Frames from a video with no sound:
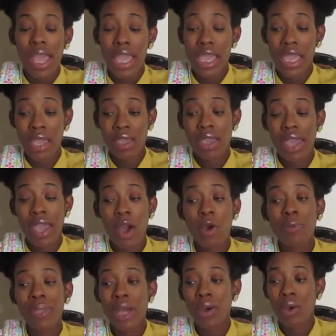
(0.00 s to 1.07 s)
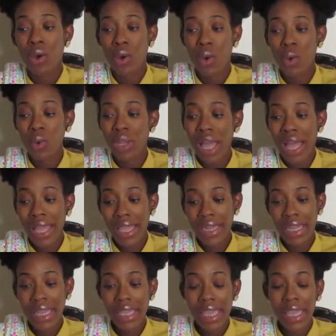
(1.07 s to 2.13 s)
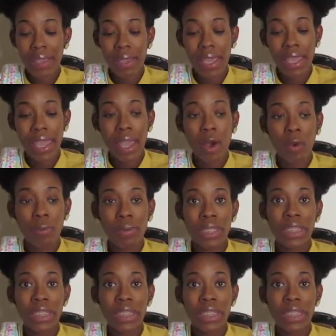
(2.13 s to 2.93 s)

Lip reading: it helped out a whole lot. And it helped me